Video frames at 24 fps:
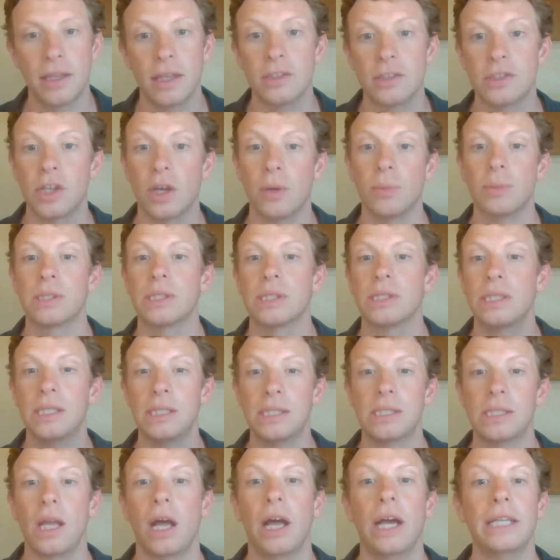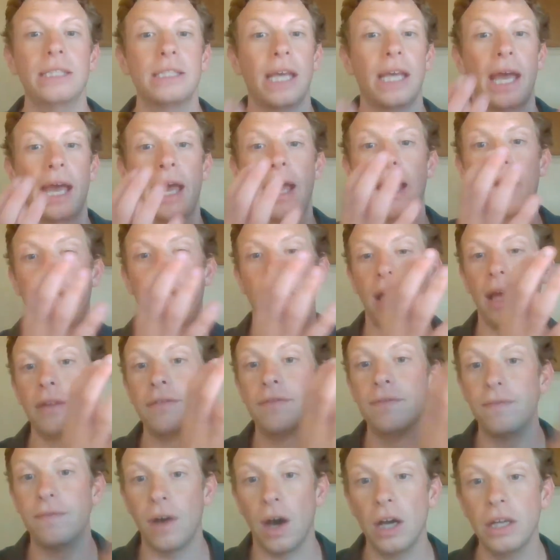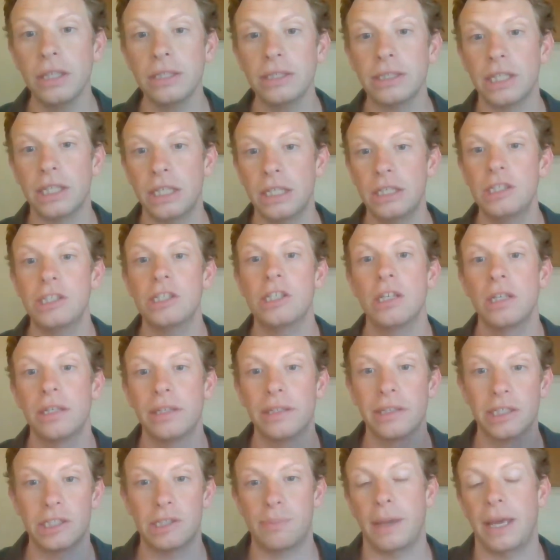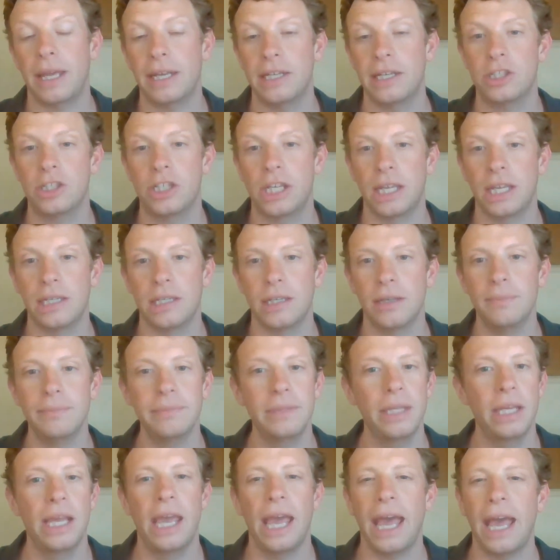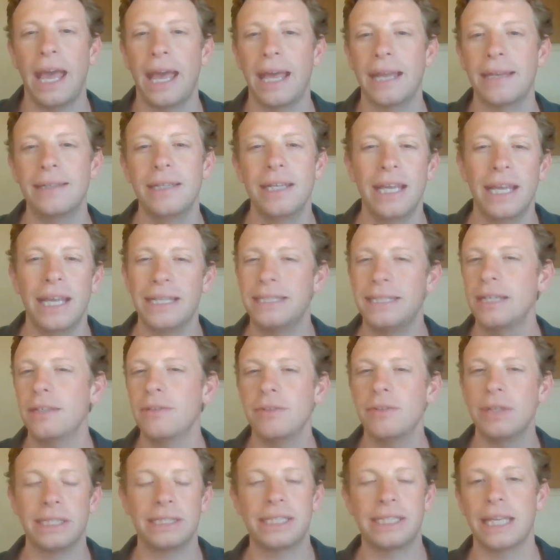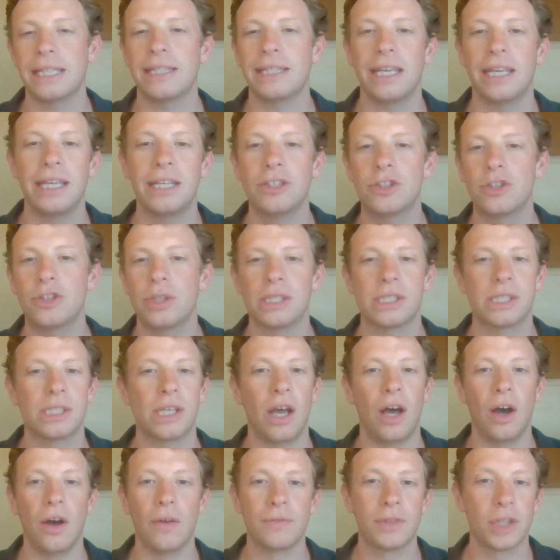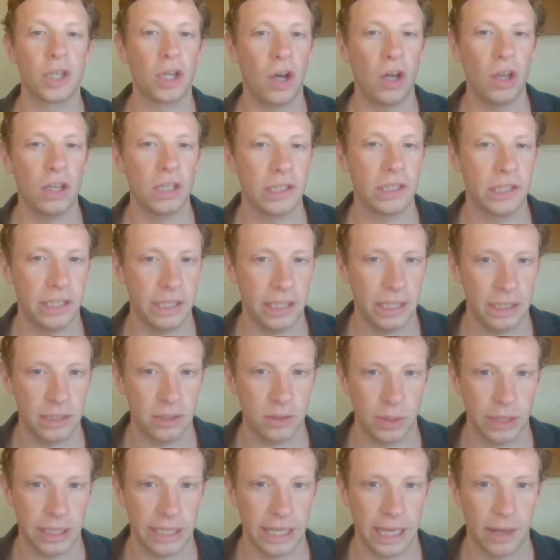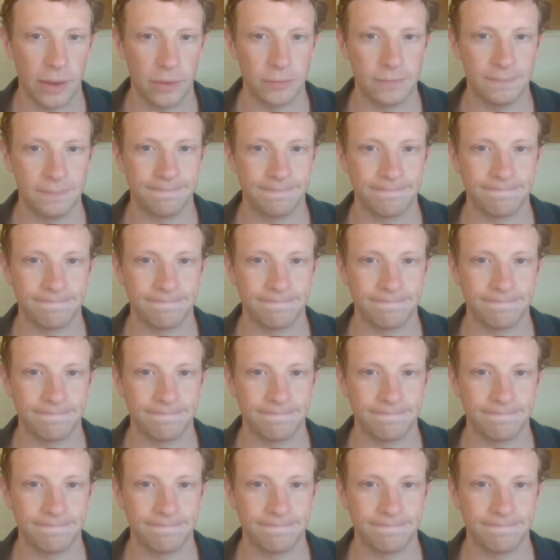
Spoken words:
And so it was designed to advantage the Spanish kingdom, and it didn't really take the interests of the colony into account.